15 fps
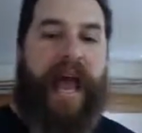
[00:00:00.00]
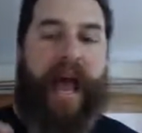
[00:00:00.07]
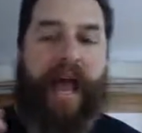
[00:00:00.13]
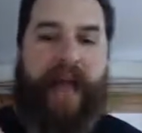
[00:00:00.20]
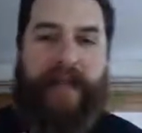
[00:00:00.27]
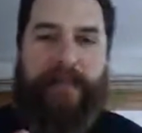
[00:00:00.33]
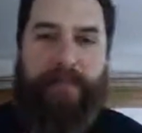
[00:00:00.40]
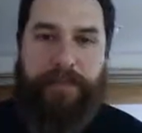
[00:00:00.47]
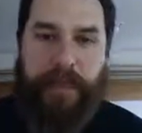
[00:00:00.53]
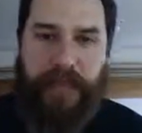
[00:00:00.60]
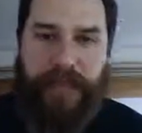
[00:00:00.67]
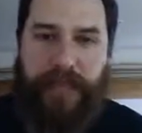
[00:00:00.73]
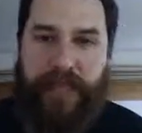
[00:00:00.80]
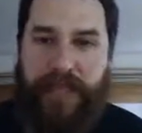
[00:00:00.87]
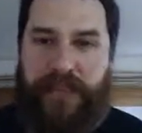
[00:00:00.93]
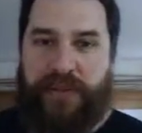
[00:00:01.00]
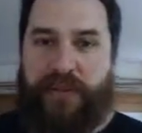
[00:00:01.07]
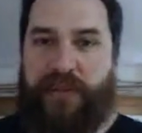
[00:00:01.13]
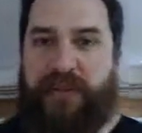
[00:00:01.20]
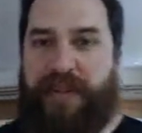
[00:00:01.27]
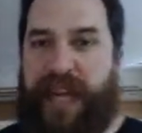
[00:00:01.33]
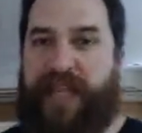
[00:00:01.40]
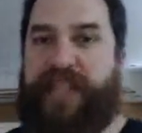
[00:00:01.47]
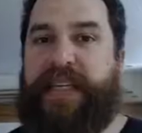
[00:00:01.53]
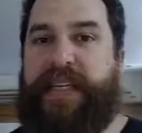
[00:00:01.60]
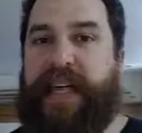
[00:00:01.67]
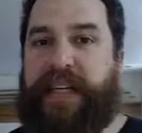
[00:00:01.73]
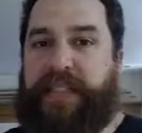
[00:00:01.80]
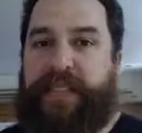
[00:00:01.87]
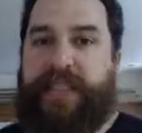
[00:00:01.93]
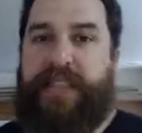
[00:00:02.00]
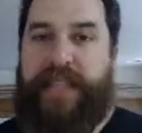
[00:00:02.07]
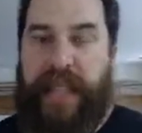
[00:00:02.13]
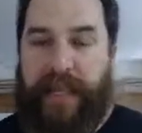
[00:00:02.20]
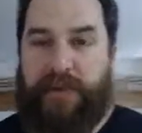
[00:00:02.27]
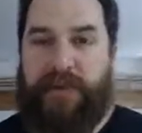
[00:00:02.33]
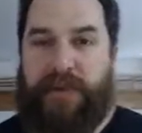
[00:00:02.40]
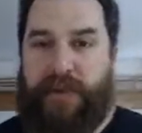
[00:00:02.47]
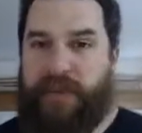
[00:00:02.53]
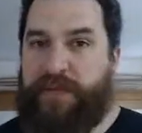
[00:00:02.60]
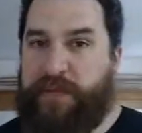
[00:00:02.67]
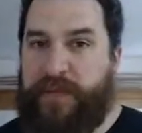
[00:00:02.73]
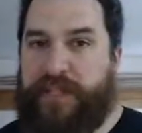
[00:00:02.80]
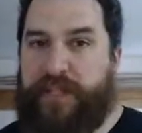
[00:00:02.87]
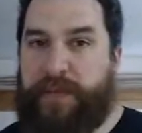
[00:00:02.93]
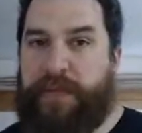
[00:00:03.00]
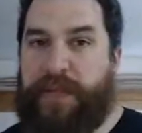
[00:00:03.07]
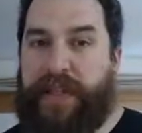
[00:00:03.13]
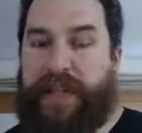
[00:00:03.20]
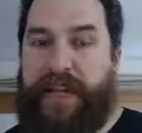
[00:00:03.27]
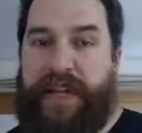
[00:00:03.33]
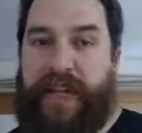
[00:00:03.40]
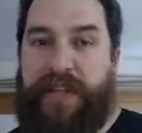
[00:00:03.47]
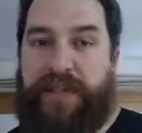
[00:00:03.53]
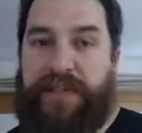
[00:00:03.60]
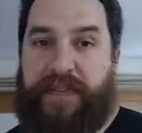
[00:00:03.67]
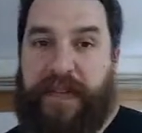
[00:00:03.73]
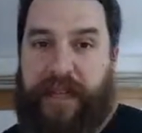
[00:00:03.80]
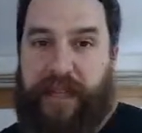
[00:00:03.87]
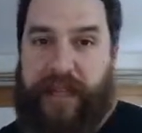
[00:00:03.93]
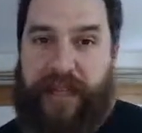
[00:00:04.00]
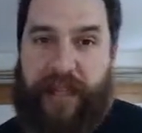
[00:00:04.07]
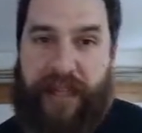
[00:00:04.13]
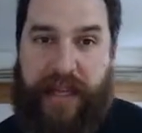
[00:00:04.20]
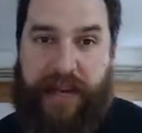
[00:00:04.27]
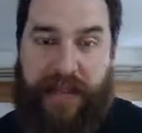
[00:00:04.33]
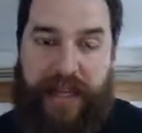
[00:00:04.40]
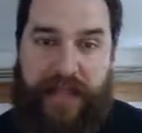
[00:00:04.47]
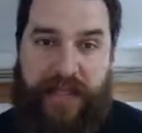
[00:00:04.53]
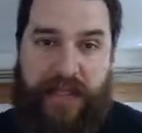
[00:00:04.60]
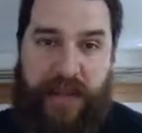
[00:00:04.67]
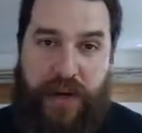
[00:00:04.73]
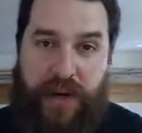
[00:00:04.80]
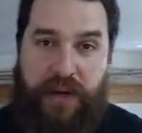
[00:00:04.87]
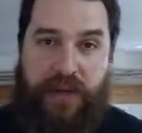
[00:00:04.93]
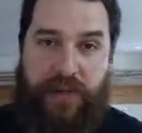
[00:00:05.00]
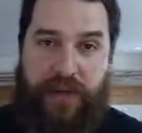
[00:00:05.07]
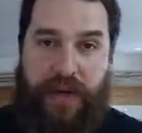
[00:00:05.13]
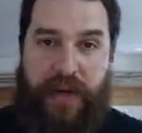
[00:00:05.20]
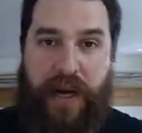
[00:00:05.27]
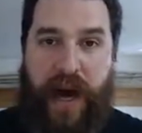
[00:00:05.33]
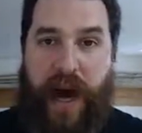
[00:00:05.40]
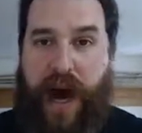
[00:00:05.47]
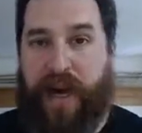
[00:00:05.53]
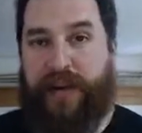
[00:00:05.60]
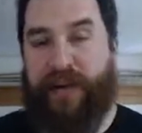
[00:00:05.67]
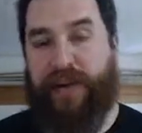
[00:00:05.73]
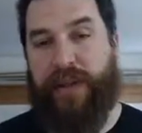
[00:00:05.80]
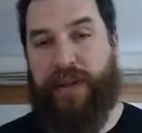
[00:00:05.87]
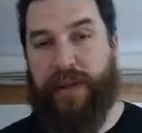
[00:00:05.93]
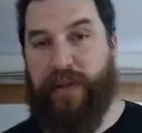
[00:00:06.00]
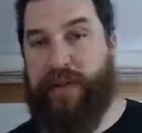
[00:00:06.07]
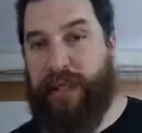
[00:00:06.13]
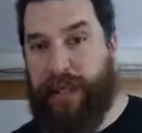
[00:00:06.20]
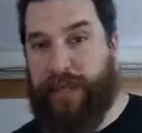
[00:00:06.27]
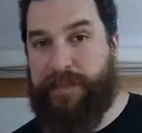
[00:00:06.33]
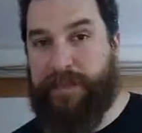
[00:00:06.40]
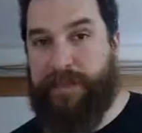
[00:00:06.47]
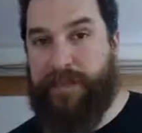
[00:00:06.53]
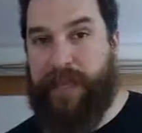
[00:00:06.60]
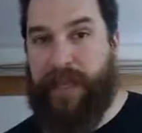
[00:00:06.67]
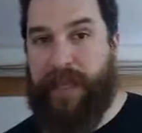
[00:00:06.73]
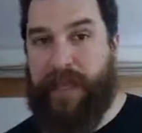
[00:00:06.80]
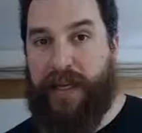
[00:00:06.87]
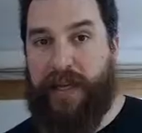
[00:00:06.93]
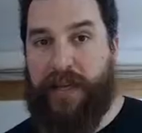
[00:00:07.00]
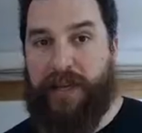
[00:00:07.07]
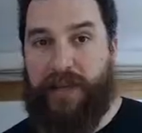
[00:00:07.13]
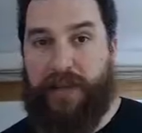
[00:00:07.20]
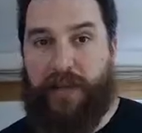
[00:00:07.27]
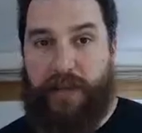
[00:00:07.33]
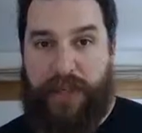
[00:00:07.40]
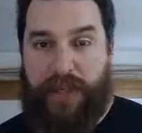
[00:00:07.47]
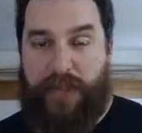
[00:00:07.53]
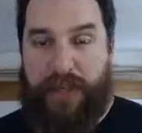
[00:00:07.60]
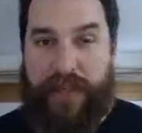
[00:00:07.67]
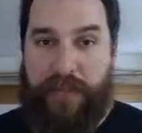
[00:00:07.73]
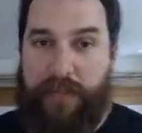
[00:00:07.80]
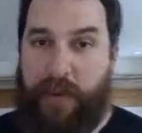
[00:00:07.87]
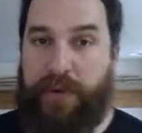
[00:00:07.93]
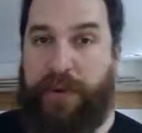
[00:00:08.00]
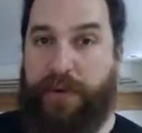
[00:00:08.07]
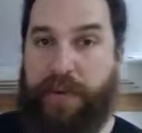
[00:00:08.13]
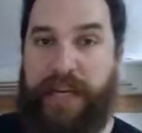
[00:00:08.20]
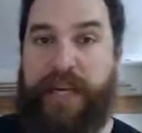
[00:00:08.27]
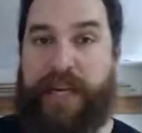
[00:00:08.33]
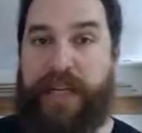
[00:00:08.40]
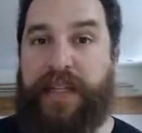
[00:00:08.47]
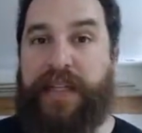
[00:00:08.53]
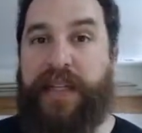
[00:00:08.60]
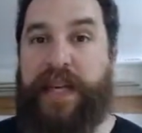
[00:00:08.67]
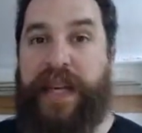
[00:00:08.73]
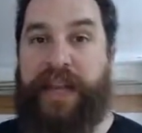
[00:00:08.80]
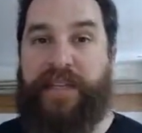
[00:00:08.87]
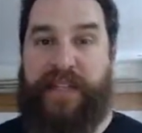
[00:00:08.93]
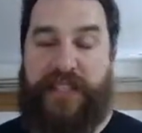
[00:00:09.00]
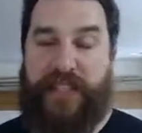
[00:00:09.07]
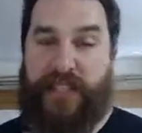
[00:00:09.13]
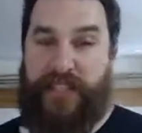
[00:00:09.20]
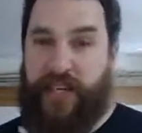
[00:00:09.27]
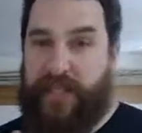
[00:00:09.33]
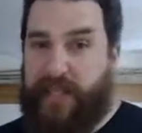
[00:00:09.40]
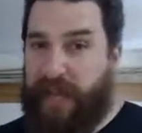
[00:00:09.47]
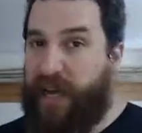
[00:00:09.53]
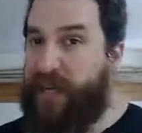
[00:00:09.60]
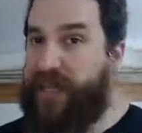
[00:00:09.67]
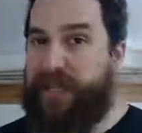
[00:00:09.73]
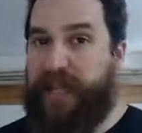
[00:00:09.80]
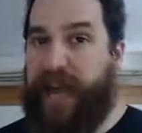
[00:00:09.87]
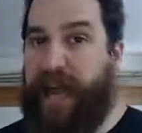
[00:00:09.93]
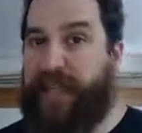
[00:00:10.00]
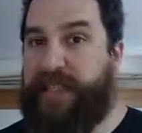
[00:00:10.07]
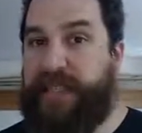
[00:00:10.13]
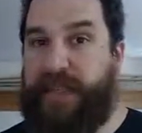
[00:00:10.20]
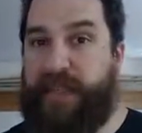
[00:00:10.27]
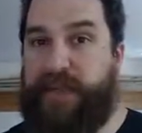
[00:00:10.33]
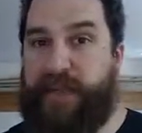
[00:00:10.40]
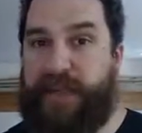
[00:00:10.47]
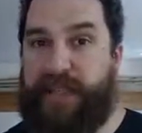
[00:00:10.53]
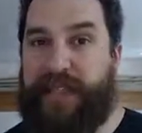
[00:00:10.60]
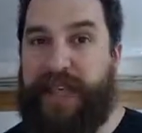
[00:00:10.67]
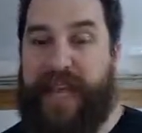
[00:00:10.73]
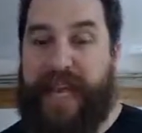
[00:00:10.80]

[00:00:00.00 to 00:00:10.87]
And both of these sort of get to that same sort of principle, that if there is no higher authority to which we can both appeal, if it's just us as equals,